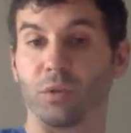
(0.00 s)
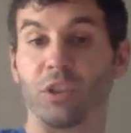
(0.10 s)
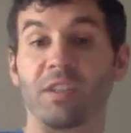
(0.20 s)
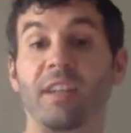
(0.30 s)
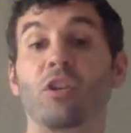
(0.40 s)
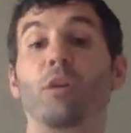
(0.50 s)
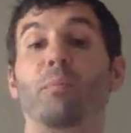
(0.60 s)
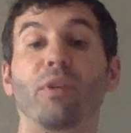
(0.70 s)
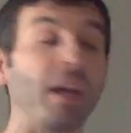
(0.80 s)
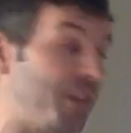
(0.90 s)
She says her
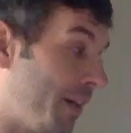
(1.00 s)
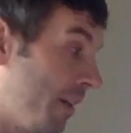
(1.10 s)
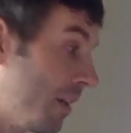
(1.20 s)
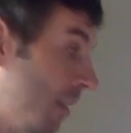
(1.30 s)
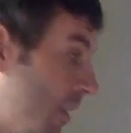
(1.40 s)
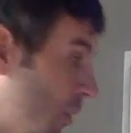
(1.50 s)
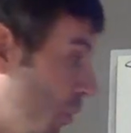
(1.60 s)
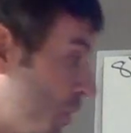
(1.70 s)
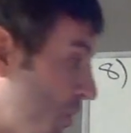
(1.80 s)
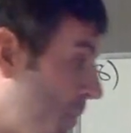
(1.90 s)
brother,
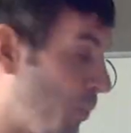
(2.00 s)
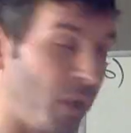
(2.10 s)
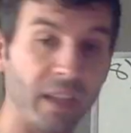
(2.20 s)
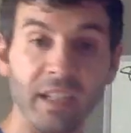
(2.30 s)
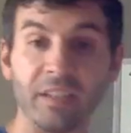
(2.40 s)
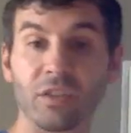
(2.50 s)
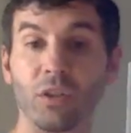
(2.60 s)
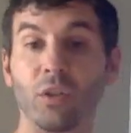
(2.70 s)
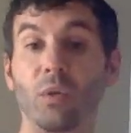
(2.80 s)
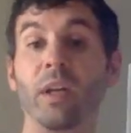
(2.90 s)
which would be one of these
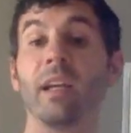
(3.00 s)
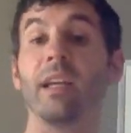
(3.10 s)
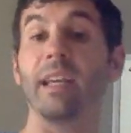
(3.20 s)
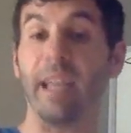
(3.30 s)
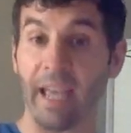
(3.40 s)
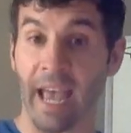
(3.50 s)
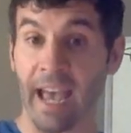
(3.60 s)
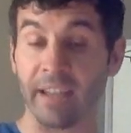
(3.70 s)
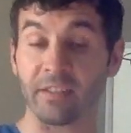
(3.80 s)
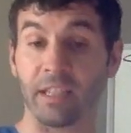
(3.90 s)
two,
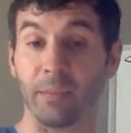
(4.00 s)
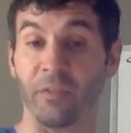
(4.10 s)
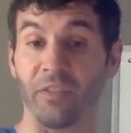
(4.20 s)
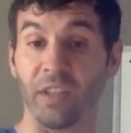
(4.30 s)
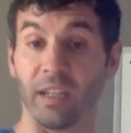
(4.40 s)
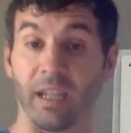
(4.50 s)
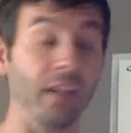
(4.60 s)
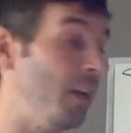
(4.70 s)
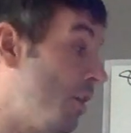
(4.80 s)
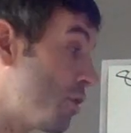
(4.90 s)
has hemophilia.
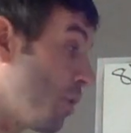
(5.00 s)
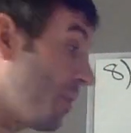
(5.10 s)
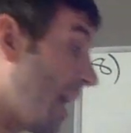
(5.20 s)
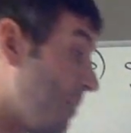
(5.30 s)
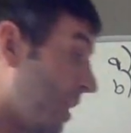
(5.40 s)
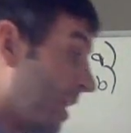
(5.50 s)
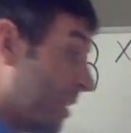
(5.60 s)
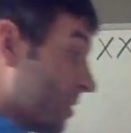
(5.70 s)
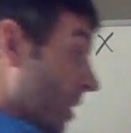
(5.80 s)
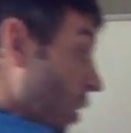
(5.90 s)
So that
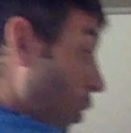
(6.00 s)
means